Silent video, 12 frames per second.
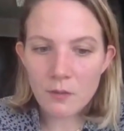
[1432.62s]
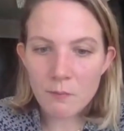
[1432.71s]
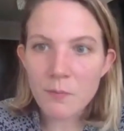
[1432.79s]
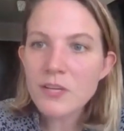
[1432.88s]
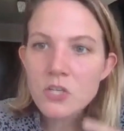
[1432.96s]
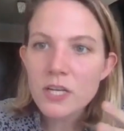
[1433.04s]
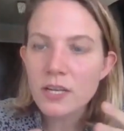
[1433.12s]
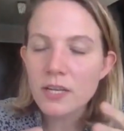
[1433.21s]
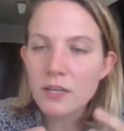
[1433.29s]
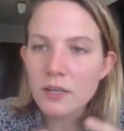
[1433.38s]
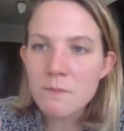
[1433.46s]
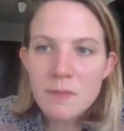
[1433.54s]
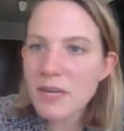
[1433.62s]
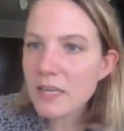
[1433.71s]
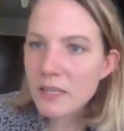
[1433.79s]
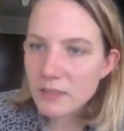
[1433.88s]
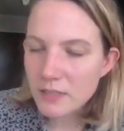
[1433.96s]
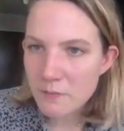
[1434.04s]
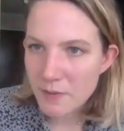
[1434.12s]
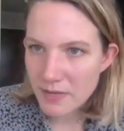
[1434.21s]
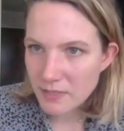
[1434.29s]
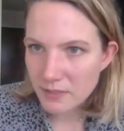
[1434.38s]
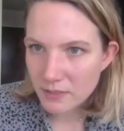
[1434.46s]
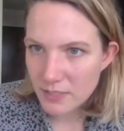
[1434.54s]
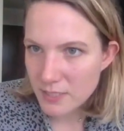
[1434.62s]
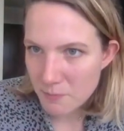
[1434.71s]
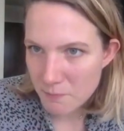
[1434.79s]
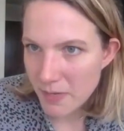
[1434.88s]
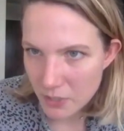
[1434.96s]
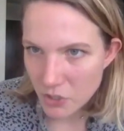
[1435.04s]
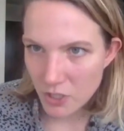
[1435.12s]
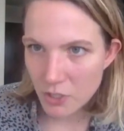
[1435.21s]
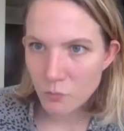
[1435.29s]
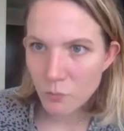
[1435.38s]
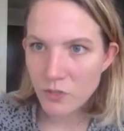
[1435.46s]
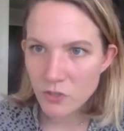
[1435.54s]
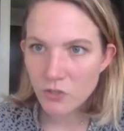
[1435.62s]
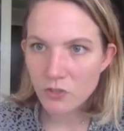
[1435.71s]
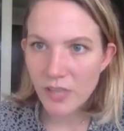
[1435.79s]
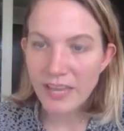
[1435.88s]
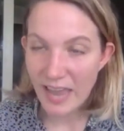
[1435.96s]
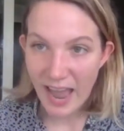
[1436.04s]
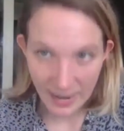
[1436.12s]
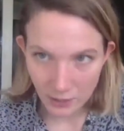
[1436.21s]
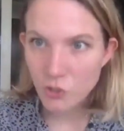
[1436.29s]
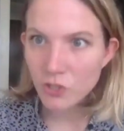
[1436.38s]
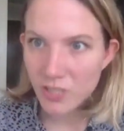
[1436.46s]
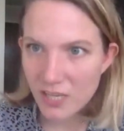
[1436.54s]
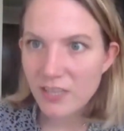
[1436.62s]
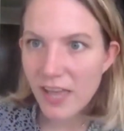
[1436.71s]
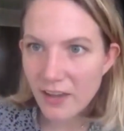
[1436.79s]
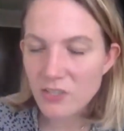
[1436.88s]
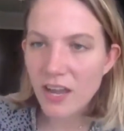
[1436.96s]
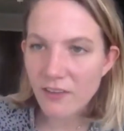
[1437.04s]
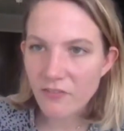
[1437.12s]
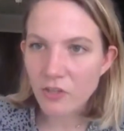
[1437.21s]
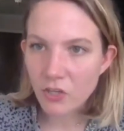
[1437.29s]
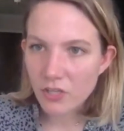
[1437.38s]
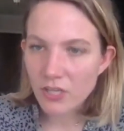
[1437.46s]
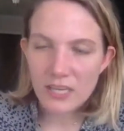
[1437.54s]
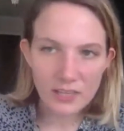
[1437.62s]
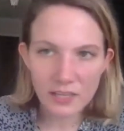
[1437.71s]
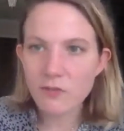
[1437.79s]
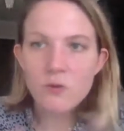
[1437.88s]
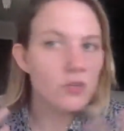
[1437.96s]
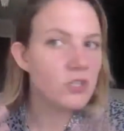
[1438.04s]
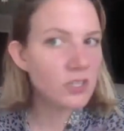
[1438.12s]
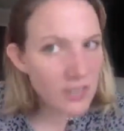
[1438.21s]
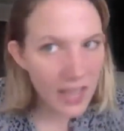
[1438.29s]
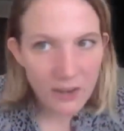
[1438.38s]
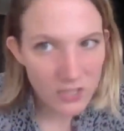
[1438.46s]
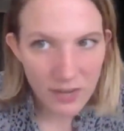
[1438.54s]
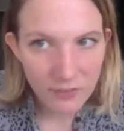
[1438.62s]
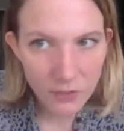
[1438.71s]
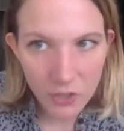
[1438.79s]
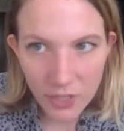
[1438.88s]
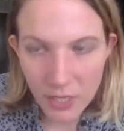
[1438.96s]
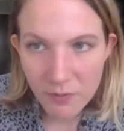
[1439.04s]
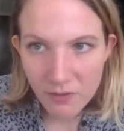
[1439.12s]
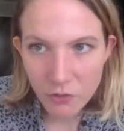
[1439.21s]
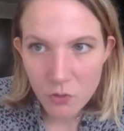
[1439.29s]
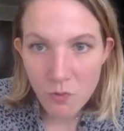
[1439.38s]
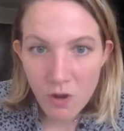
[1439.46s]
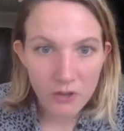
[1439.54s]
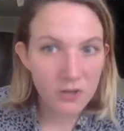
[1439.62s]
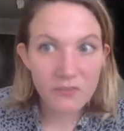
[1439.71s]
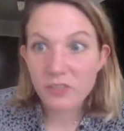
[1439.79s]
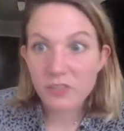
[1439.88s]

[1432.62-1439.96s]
binge eating immediately basically diminishes once you're like actually allowed to have the cookie like if you were just allowed to have a cookie whenever you want or even